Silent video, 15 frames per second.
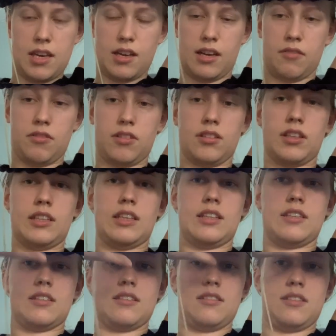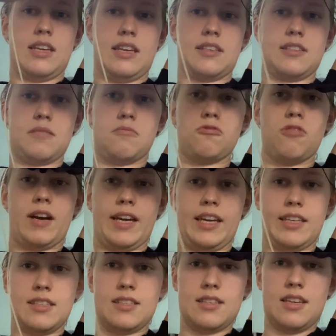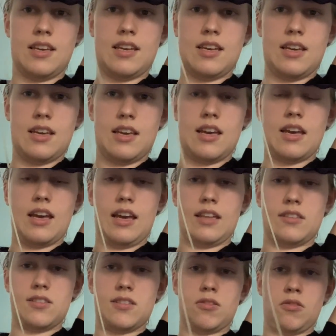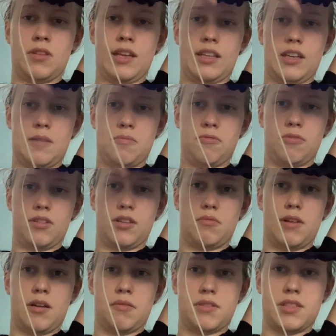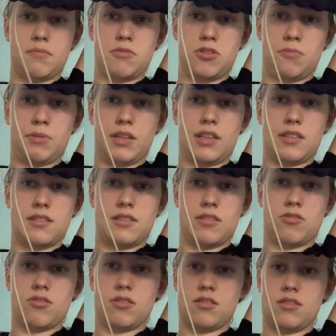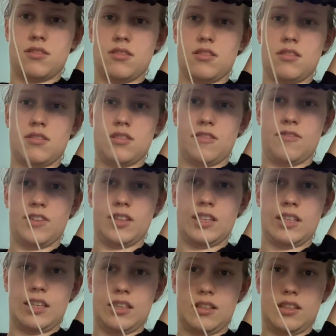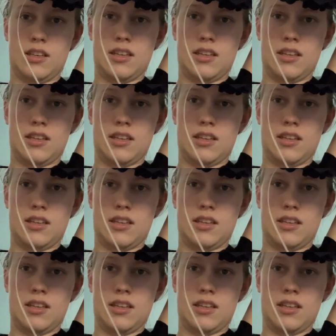I really need to take some white and sew that up really well with some duplicate stitches to fill it in.